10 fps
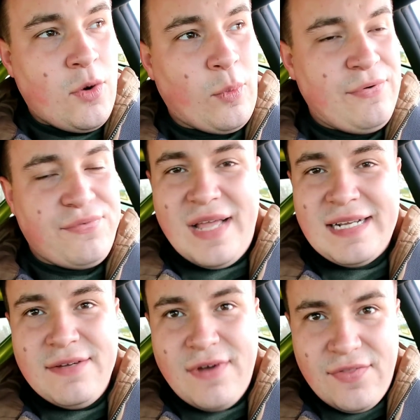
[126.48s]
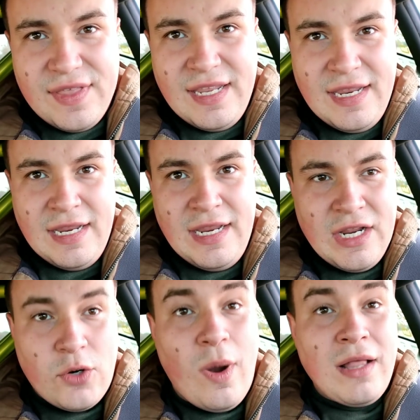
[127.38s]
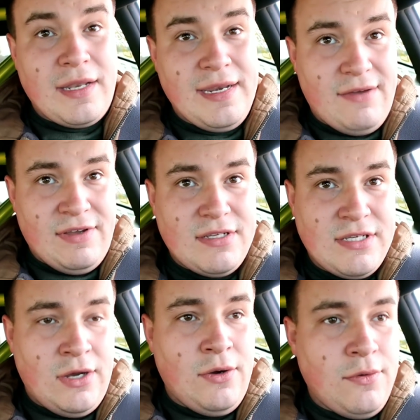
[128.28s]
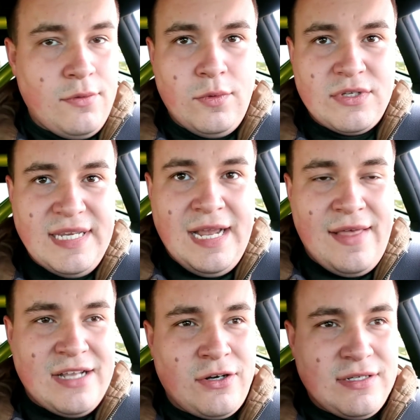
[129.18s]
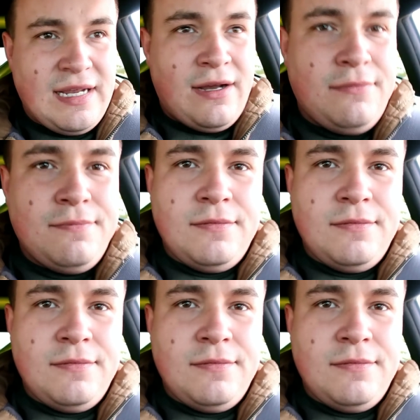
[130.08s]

reflective of the quality of it, so we'll see how that turns out.